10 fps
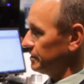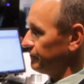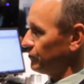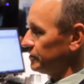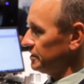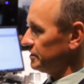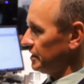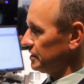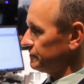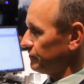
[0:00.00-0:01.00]
D
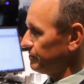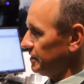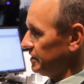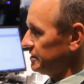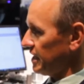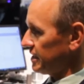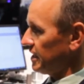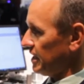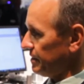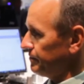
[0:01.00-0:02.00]
for me dot
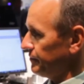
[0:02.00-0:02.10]
com.